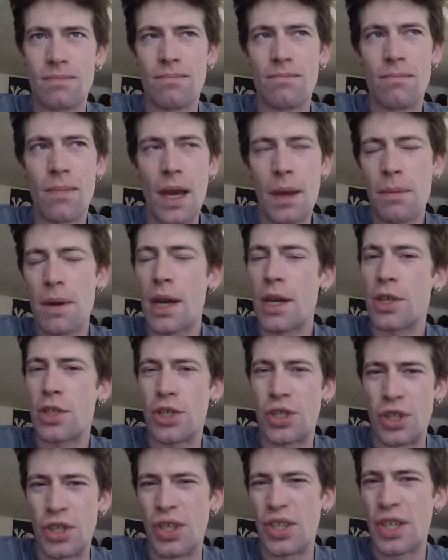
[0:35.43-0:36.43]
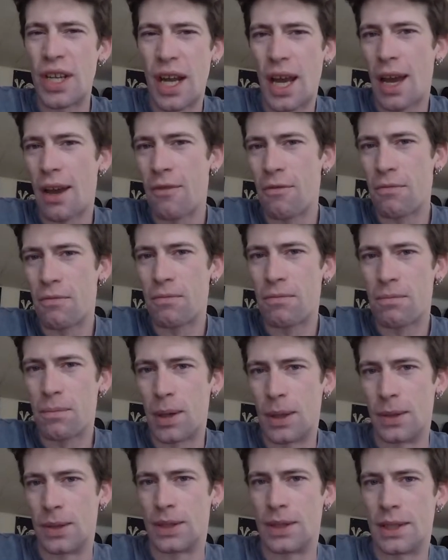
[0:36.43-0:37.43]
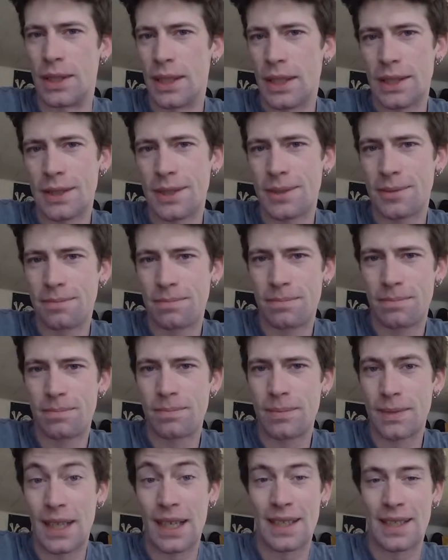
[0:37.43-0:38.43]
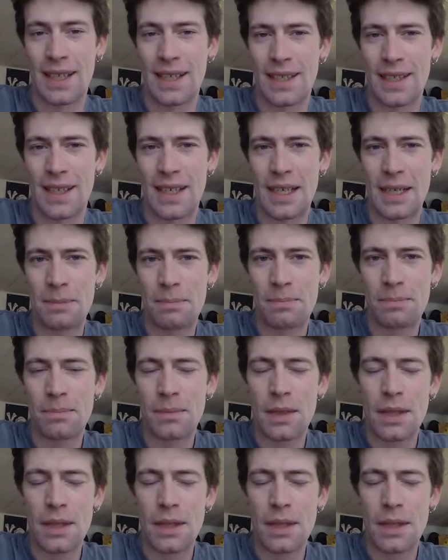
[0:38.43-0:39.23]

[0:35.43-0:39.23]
maybe I shouldn't have posted it at that time